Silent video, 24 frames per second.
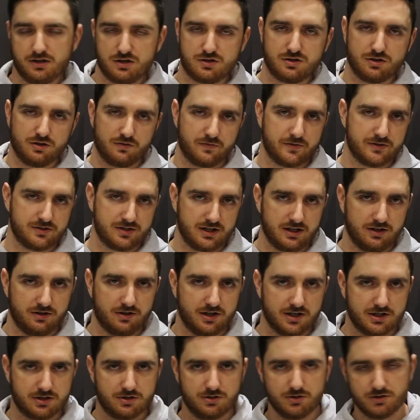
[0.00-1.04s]
just offers that
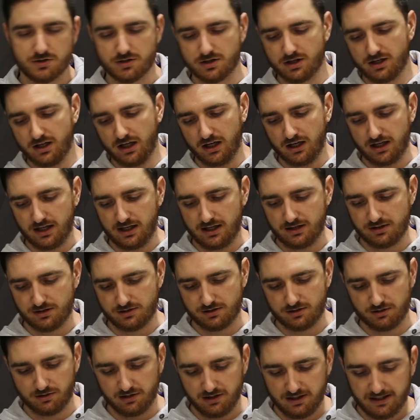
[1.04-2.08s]
nice cushioning
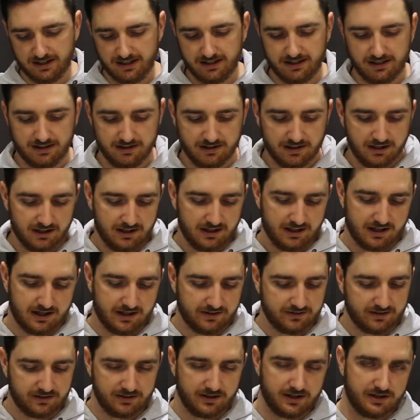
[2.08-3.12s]
just on landing.
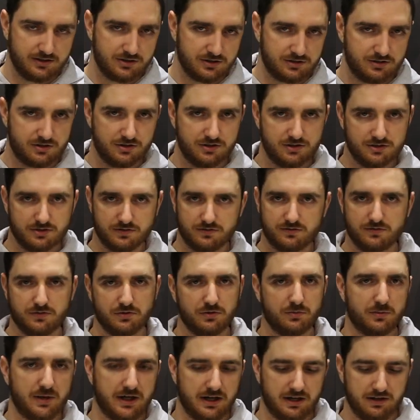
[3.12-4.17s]
Then they just use a
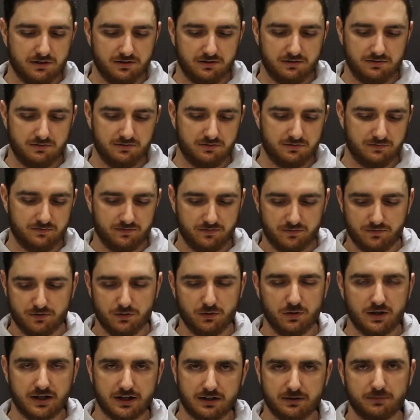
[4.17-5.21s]
full
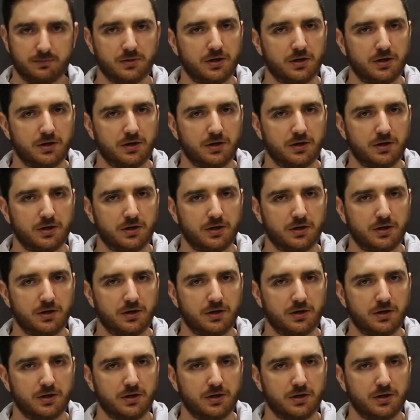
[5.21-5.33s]
length